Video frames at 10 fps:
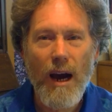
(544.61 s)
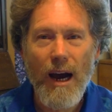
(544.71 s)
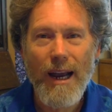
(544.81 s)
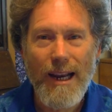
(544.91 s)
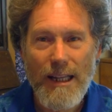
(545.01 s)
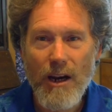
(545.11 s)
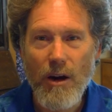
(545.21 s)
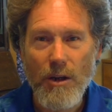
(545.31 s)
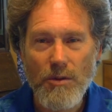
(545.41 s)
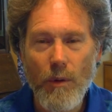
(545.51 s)
high
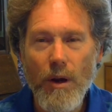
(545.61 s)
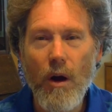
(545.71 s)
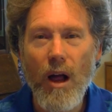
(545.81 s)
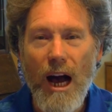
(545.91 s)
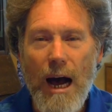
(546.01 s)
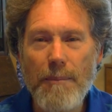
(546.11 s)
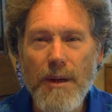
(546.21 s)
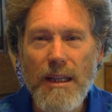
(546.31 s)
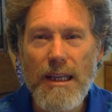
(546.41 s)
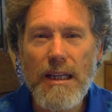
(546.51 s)
clarity. It's what we call
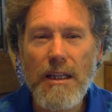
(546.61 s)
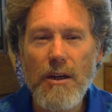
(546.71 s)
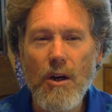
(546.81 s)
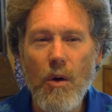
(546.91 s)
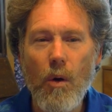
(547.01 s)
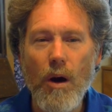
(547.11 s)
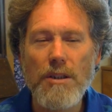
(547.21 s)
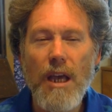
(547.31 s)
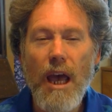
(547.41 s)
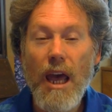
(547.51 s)
optically clear quartz.